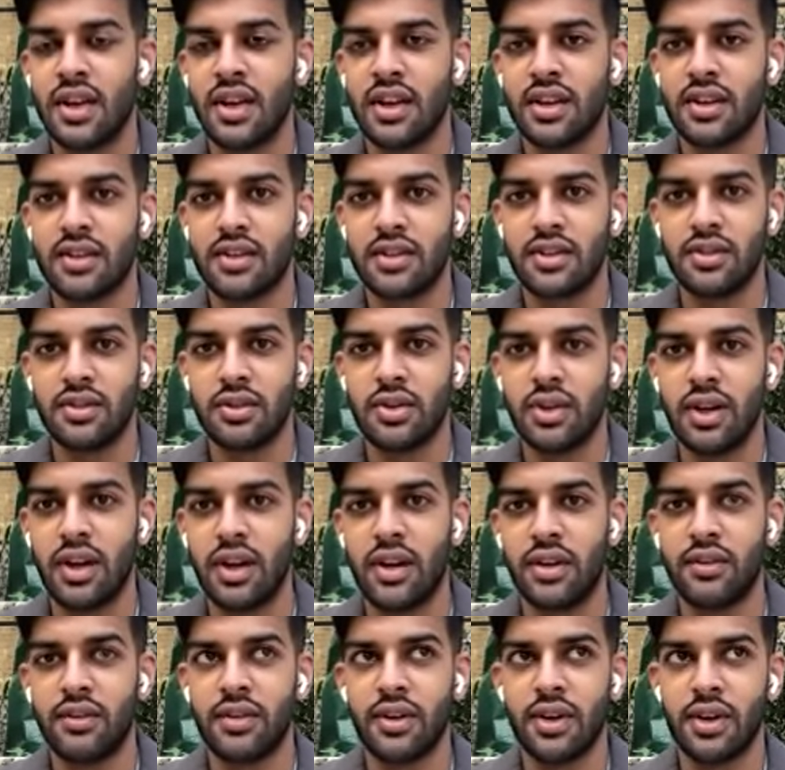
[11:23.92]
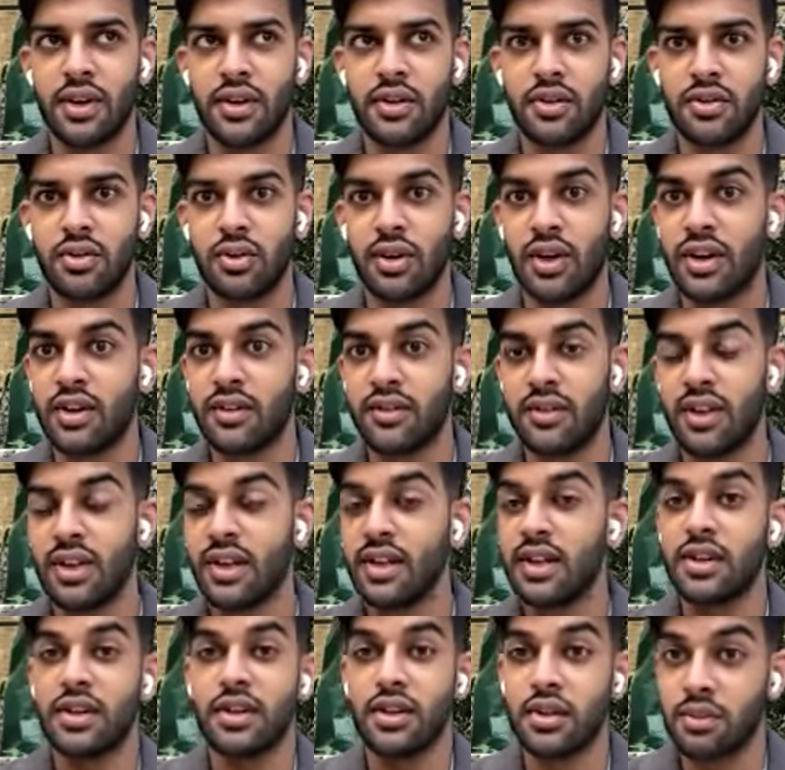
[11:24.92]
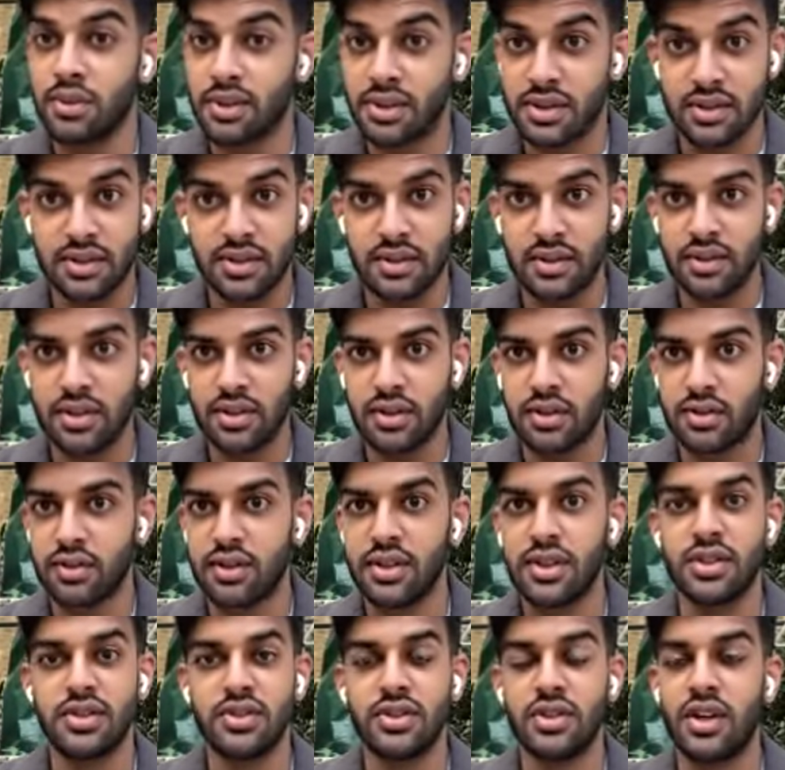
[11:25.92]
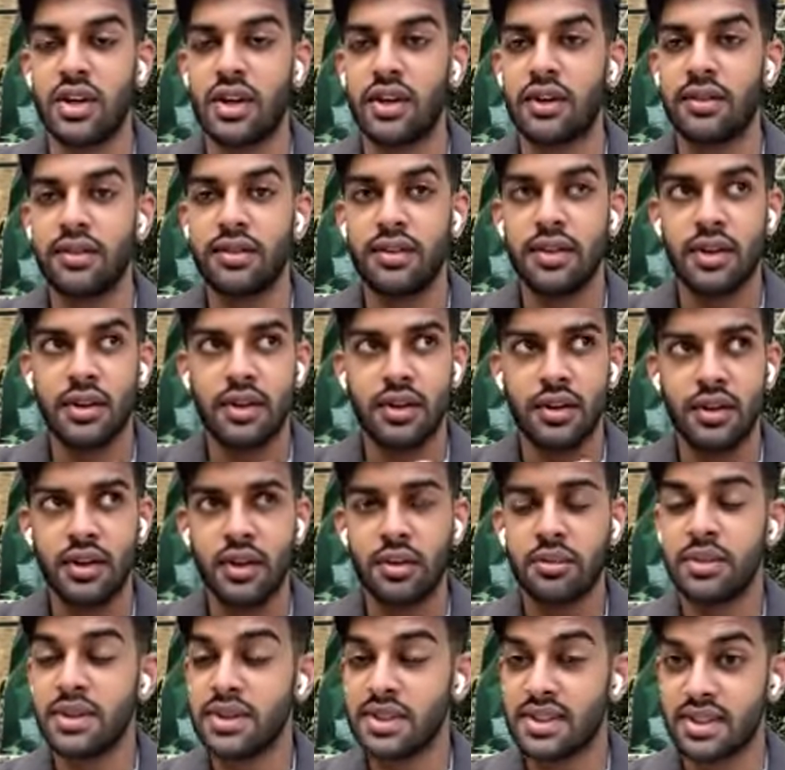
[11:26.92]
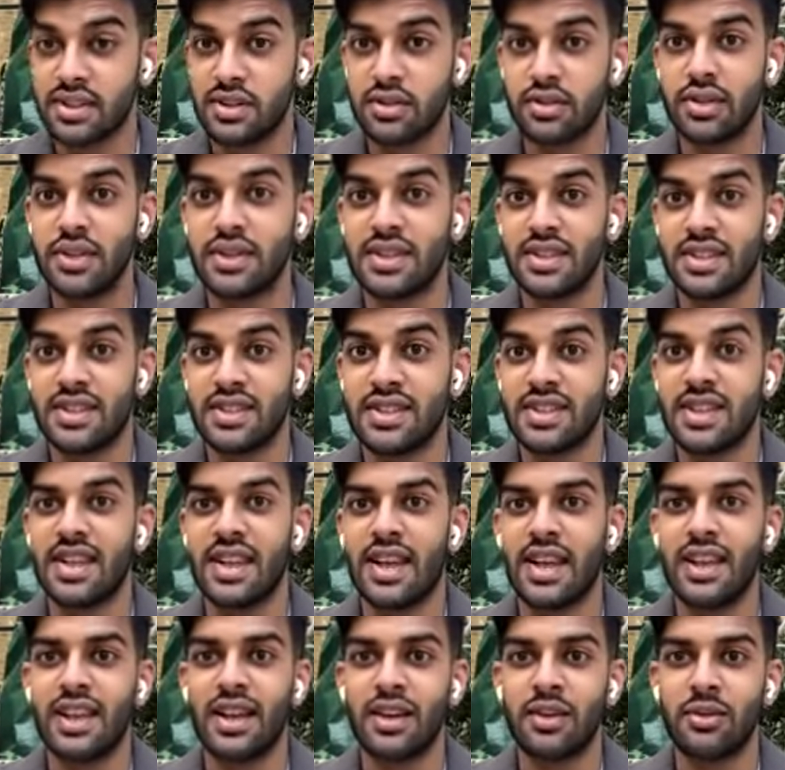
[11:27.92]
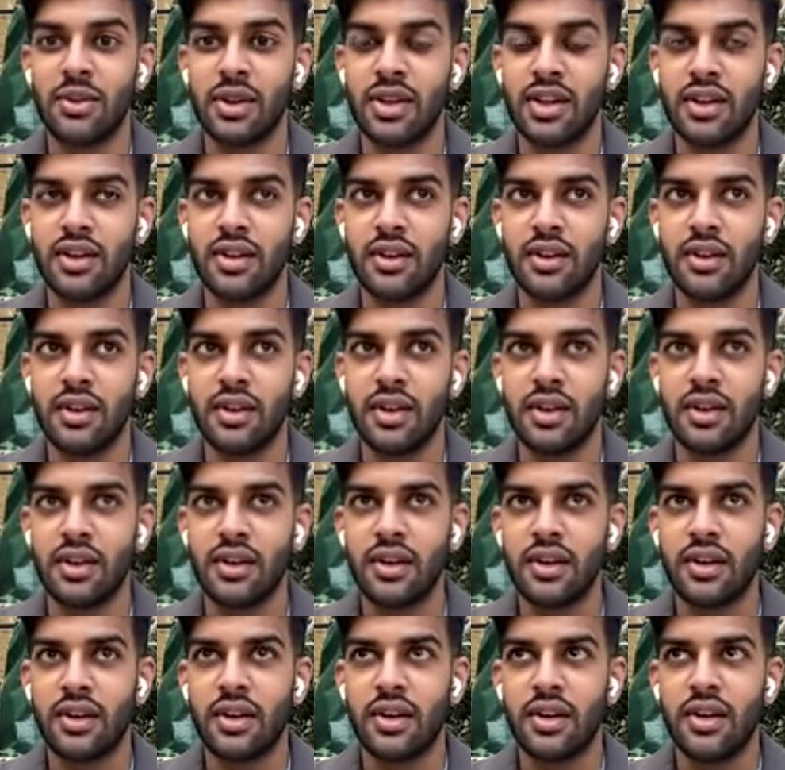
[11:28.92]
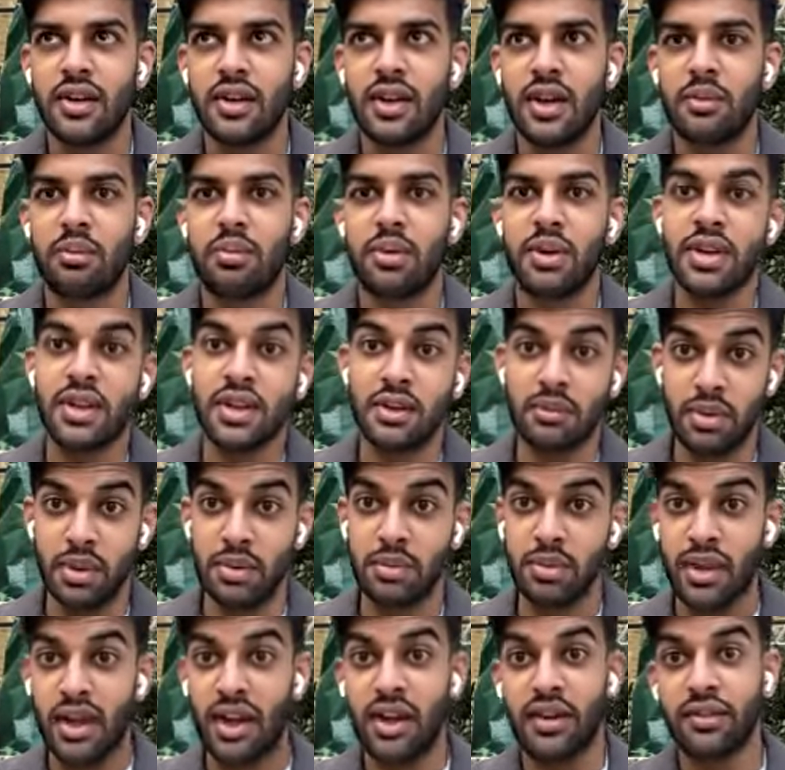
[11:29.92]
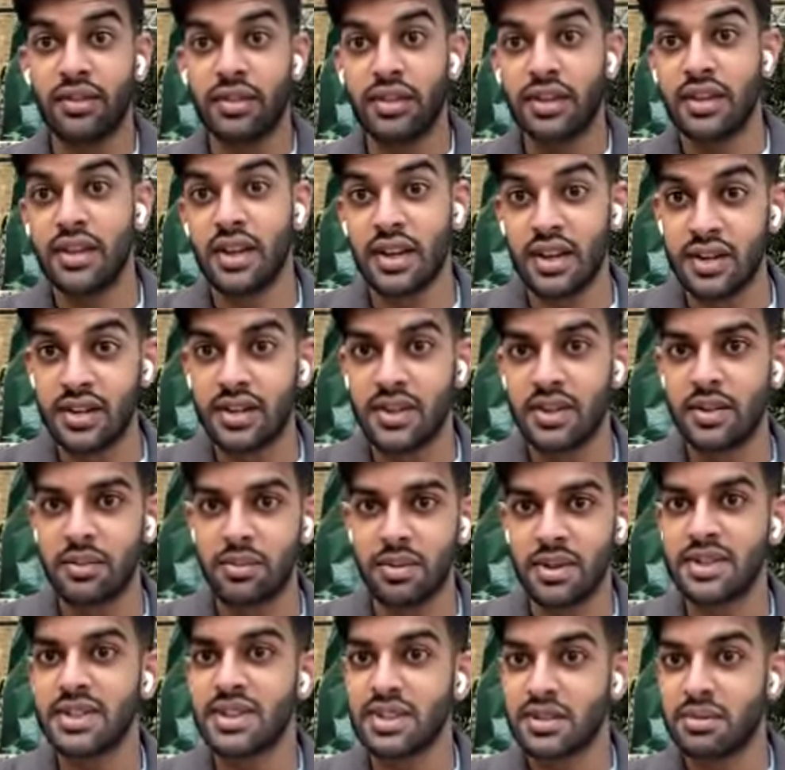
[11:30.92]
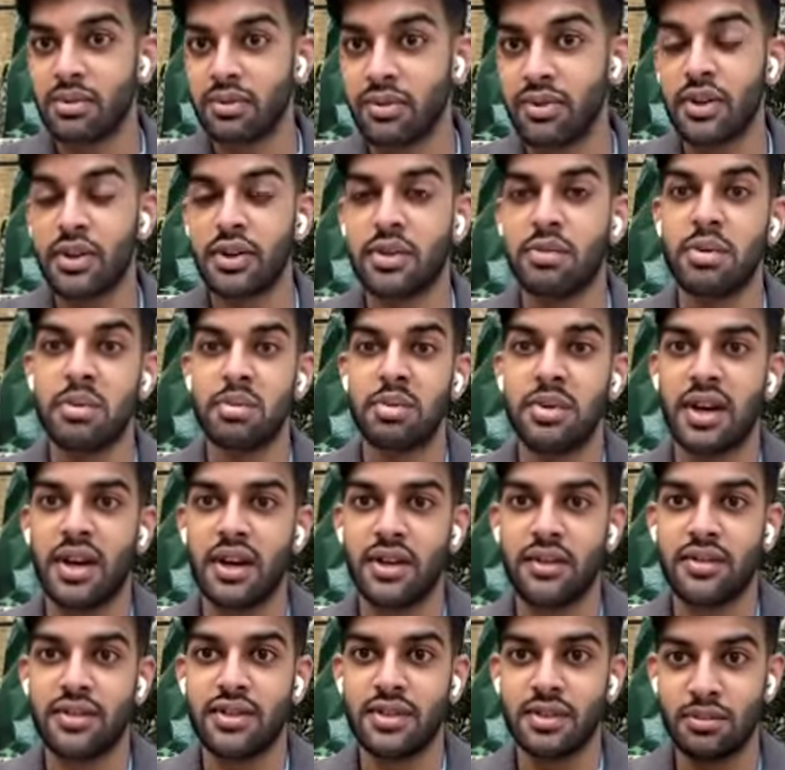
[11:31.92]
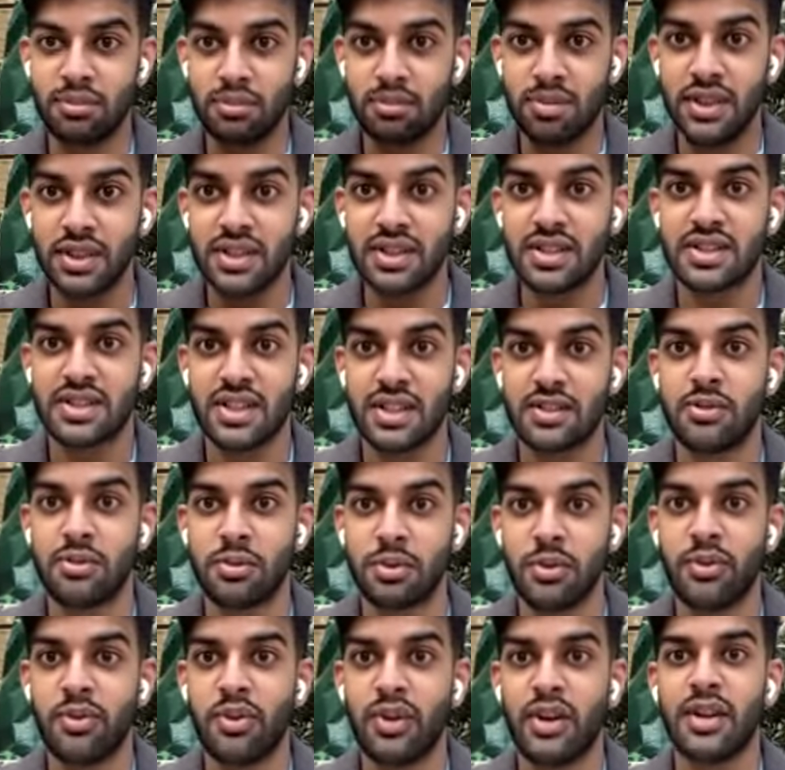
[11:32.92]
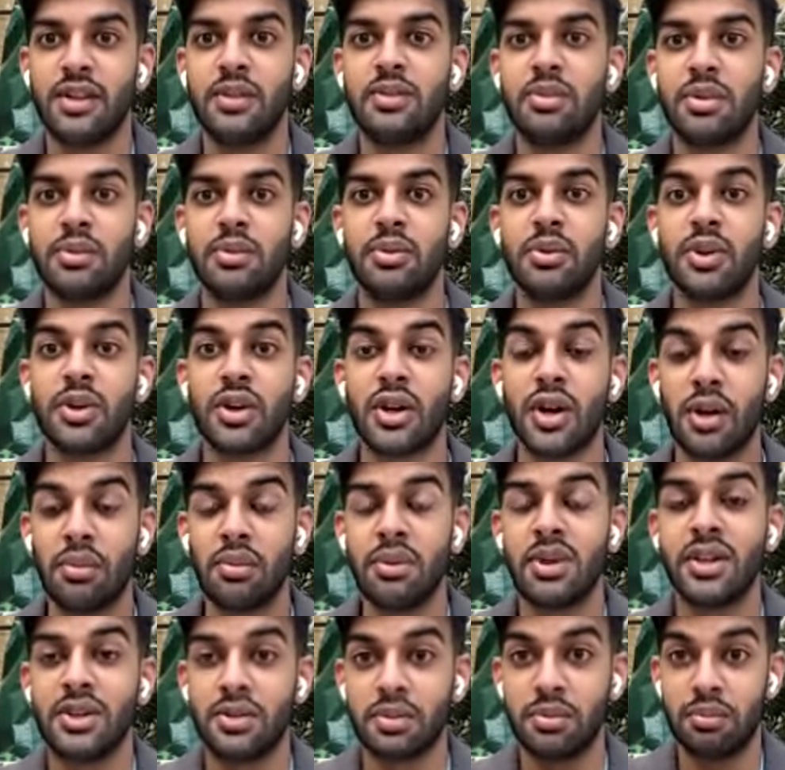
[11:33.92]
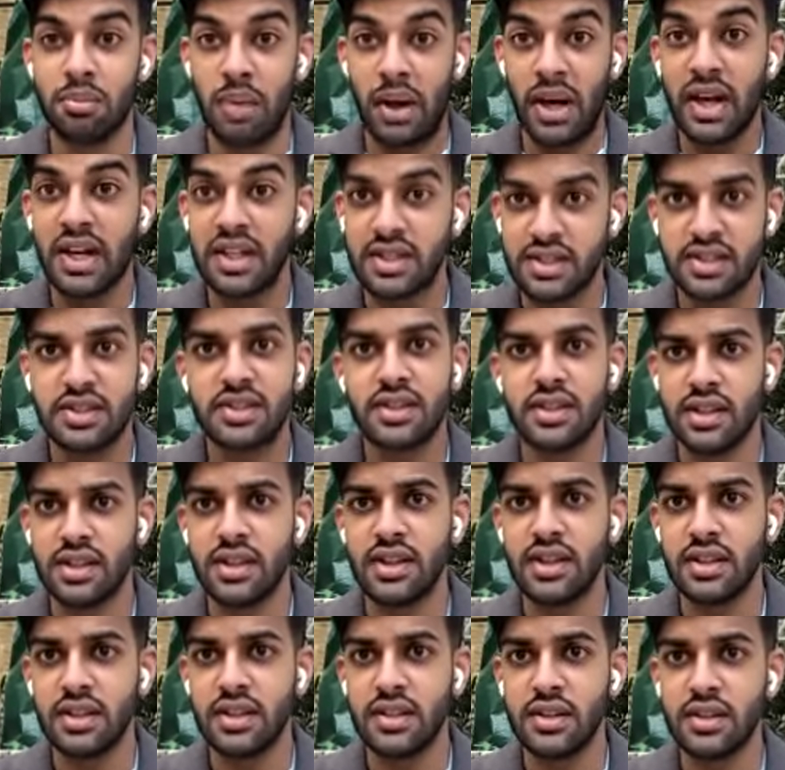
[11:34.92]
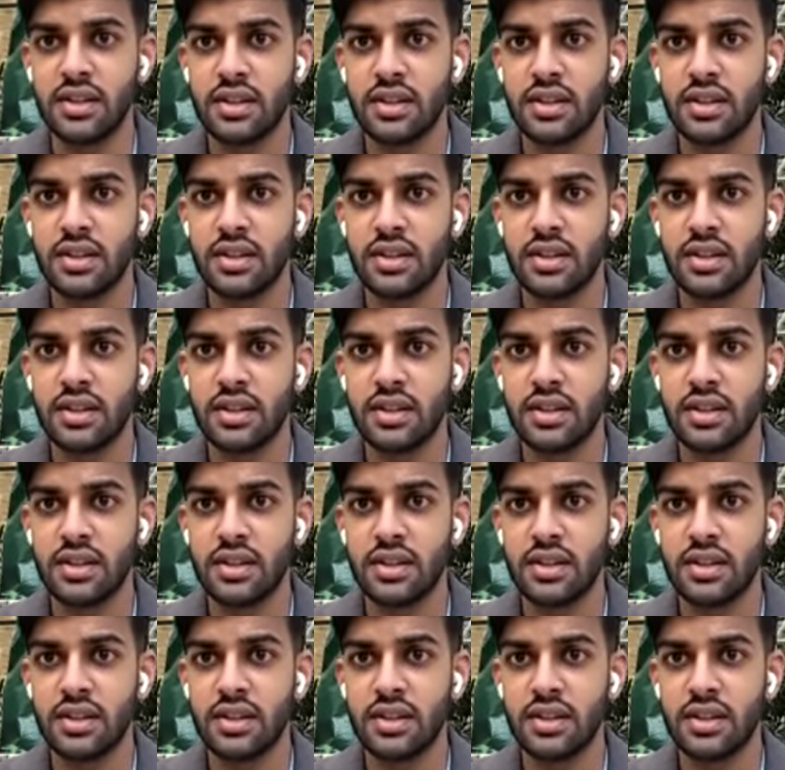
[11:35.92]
like you have like economics degrees, you have business degrees and things like that, that bring in people that have done the business before, people have been successful before, and people are coming in to personally